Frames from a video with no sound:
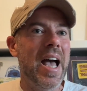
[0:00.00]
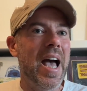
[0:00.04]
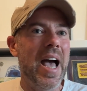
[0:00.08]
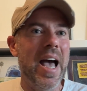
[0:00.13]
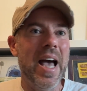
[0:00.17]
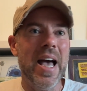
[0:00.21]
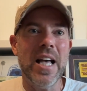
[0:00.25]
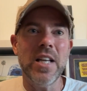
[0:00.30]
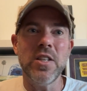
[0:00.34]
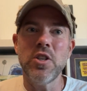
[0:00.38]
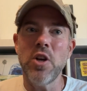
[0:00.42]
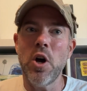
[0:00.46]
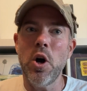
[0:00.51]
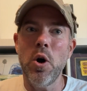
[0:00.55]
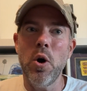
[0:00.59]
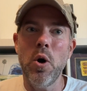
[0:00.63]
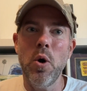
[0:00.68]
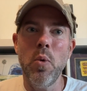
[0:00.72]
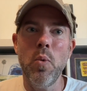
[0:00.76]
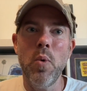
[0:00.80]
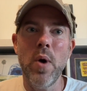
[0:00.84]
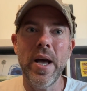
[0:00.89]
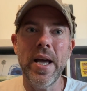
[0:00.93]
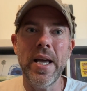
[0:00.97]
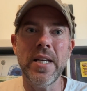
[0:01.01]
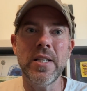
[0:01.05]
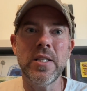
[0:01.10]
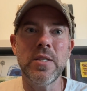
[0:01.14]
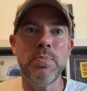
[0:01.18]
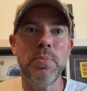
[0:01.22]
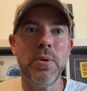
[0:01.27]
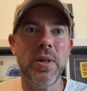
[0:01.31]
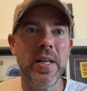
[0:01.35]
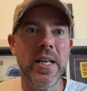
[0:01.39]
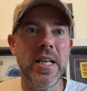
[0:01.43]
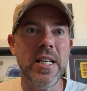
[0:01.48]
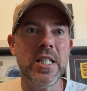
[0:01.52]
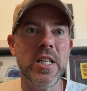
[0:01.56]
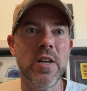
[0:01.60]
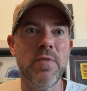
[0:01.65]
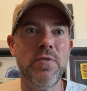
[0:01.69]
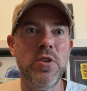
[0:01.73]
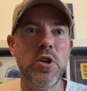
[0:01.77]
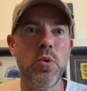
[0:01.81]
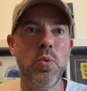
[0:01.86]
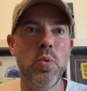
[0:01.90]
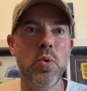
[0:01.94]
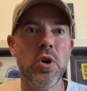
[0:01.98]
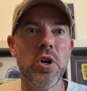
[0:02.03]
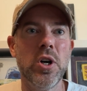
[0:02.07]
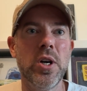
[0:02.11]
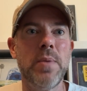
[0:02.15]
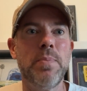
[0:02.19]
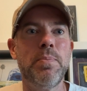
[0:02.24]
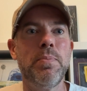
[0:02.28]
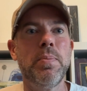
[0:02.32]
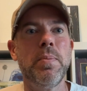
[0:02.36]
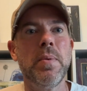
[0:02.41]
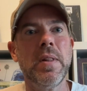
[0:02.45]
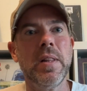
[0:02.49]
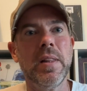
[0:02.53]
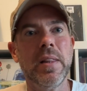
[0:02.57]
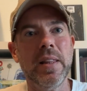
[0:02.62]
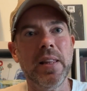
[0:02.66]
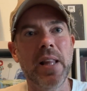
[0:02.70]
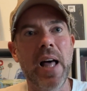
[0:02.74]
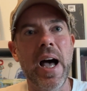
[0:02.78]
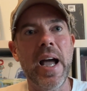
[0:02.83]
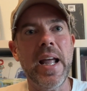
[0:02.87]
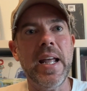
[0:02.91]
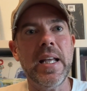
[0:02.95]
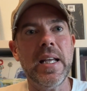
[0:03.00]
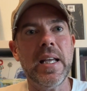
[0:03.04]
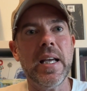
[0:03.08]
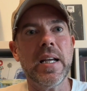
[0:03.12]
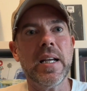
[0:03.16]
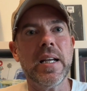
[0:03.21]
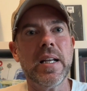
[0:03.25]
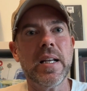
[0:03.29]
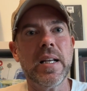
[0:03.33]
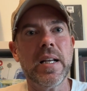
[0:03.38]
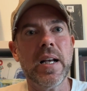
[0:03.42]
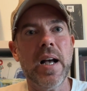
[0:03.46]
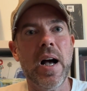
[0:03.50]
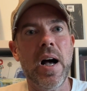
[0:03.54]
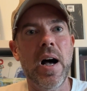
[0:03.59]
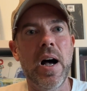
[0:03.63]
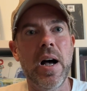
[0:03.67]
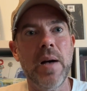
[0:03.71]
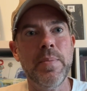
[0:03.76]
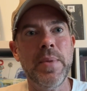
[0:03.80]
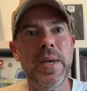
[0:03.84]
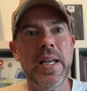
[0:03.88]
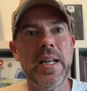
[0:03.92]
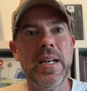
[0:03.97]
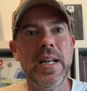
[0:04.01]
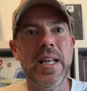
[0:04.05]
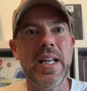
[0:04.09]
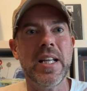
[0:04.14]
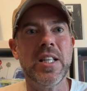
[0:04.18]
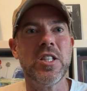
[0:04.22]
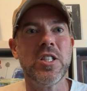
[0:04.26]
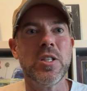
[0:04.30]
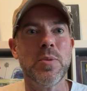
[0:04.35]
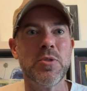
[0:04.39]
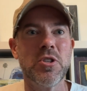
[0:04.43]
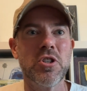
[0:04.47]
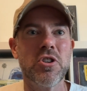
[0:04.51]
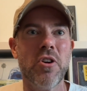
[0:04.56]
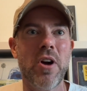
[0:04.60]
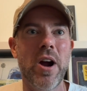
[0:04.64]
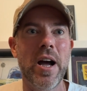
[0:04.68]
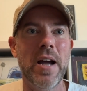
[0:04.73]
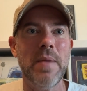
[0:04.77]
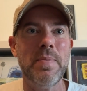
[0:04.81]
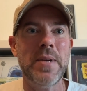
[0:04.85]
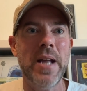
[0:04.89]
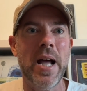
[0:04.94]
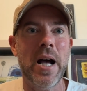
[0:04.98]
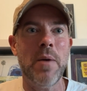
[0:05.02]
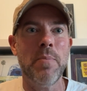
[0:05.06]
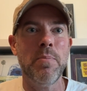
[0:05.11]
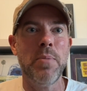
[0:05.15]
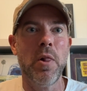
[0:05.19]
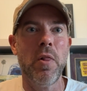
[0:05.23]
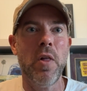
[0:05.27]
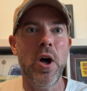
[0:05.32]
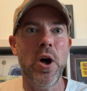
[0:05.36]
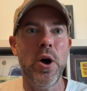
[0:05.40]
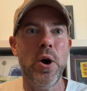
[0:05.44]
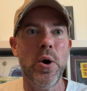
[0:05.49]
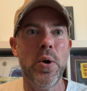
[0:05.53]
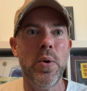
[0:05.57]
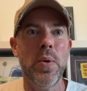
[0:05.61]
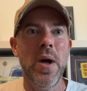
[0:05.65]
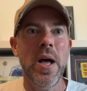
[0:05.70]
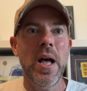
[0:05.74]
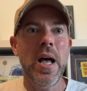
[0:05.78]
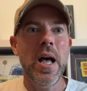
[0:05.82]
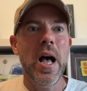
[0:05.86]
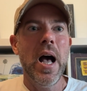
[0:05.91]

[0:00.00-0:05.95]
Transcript: As always, please, if you would, like, comment, and subscribe down below.